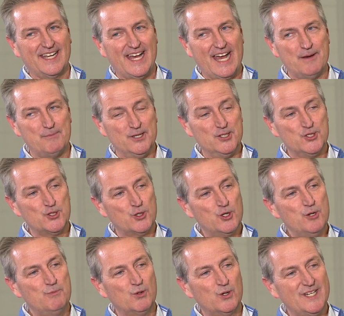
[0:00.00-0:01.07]
to happen?
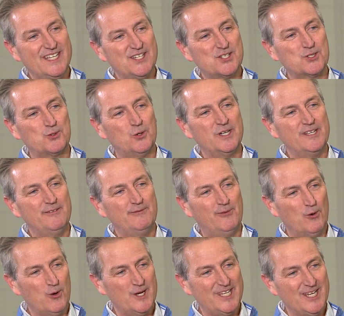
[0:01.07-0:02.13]
Drew Brees,
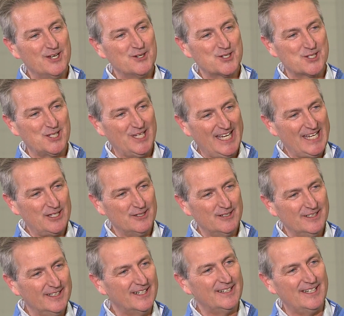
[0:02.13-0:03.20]
24 years
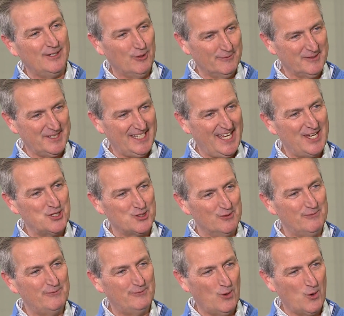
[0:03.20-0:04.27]
later, over the age
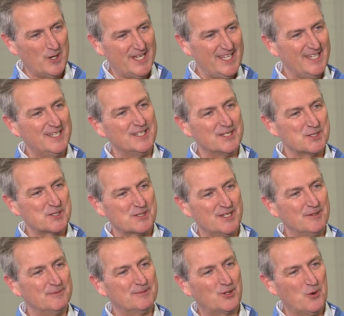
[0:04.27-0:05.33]
of 40, is
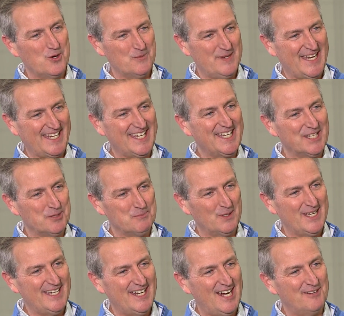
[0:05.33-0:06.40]
uh, quarterbacking in a
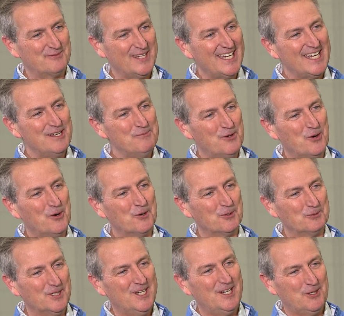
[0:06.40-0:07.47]
playoff game, yeah.
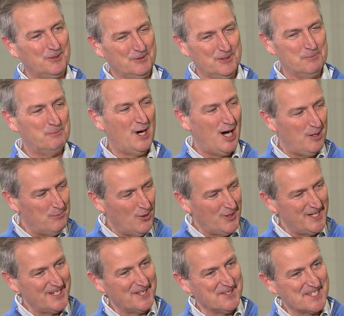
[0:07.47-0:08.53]
or the ball
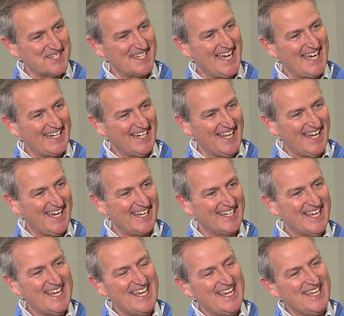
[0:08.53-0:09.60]
boy on the sideline
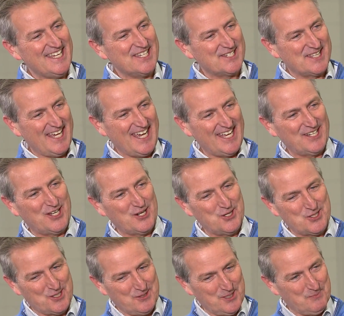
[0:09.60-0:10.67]
is the head
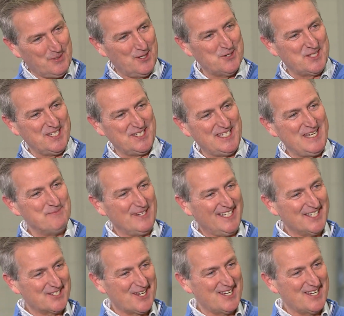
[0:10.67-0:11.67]
coach of the opposing team against